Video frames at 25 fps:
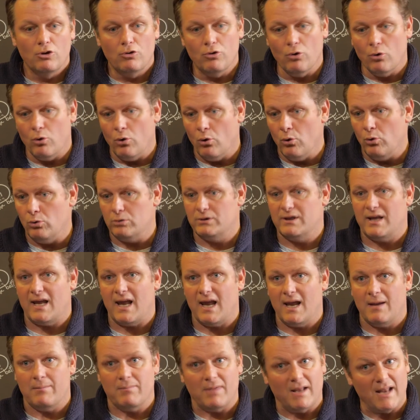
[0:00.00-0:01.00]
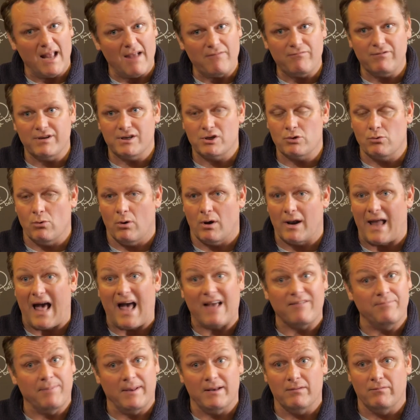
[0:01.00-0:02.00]
the whole team and every squad
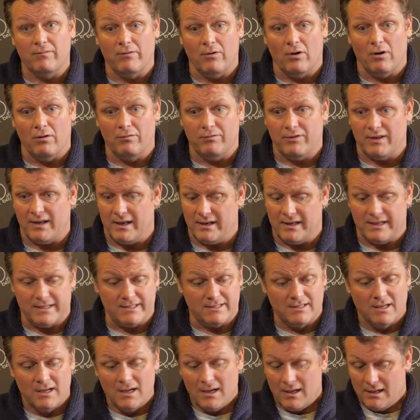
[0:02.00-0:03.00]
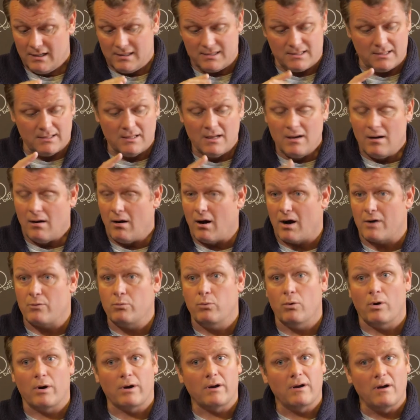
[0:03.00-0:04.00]
I've been involved in is, listen, hard
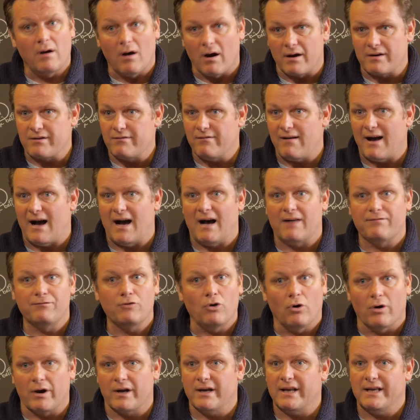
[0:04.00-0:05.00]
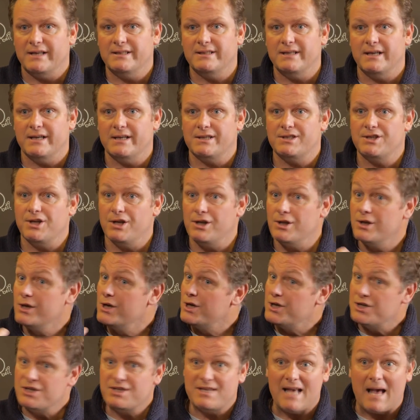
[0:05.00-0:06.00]
work, hard graft, organisation,
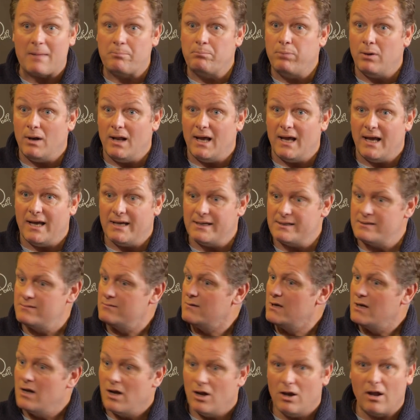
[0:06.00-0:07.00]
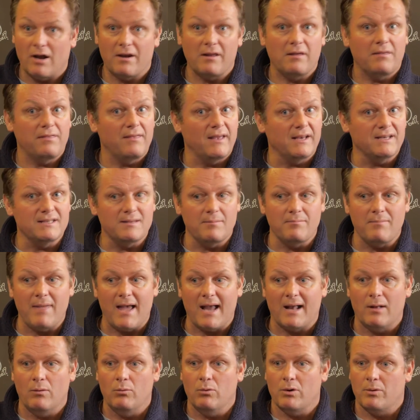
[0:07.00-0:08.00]
set plays, a lot of the things that
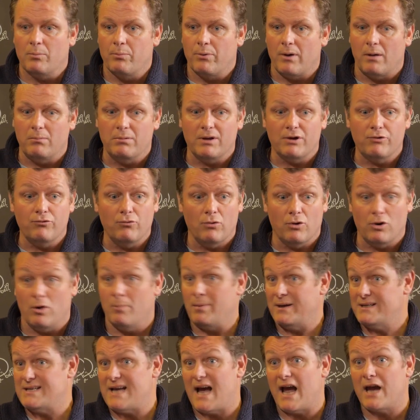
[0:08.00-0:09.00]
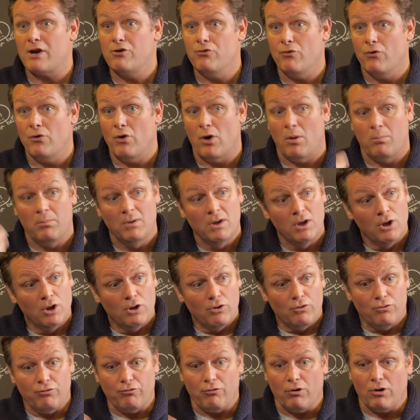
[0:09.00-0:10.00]
Megal would have probably grown up, as I grew up,
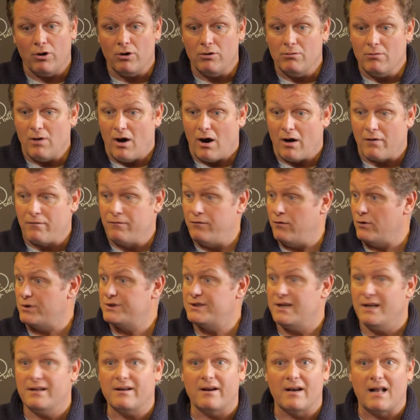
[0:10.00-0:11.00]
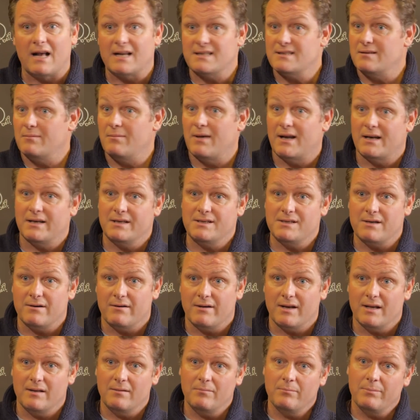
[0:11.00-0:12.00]
through our first international manager
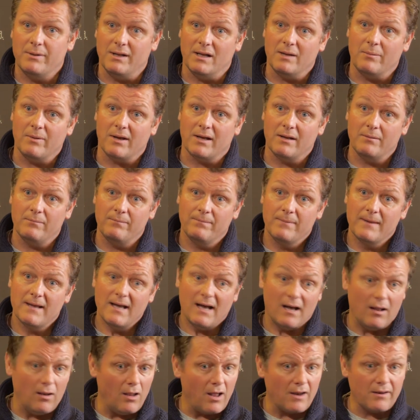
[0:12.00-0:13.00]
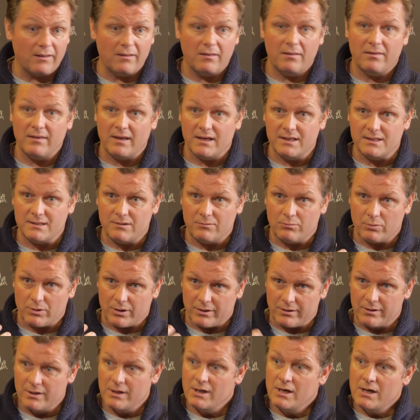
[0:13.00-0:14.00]
in Billy Bingham. A lot of the things that
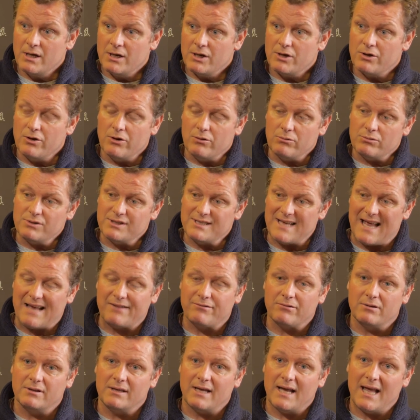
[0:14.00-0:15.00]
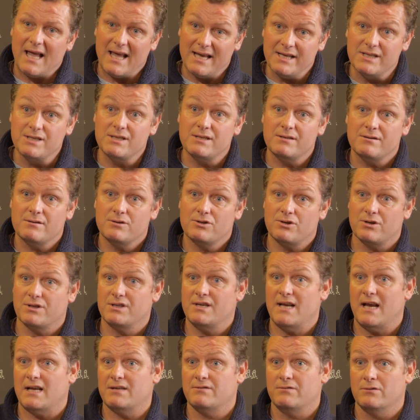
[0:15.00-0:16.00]
were, you know, central to his
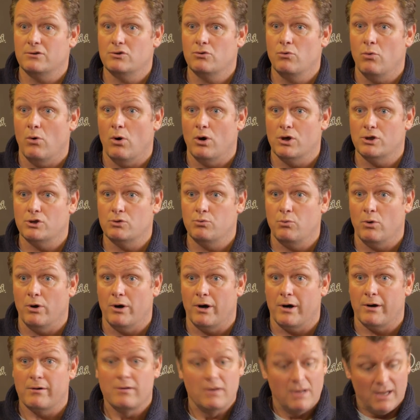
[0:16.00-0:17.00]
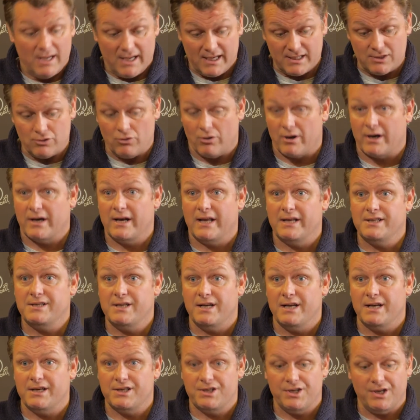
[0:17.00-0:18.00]
successful squads were his
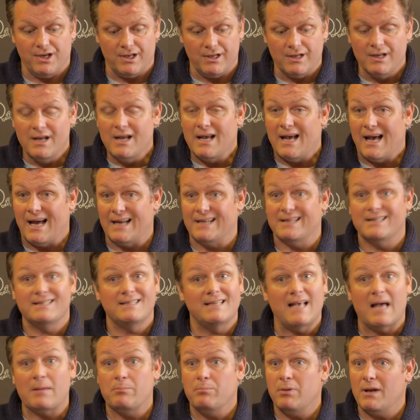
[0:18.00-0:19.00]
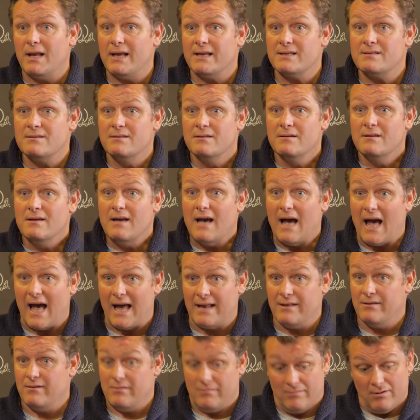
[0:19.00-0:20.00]
organisation and his set plays,
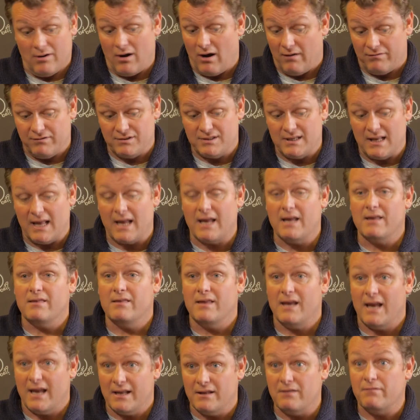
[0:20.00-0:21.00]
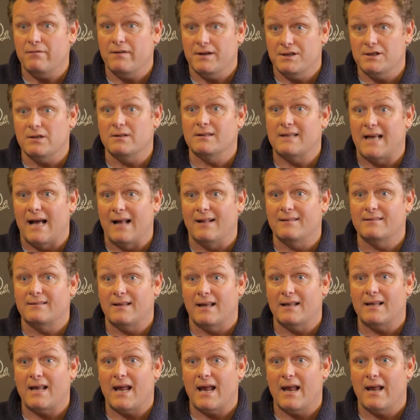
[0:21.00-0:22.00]
and obviously the individual talent
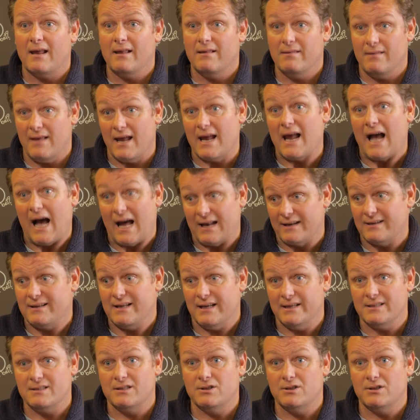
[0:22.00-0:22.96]
that he had at his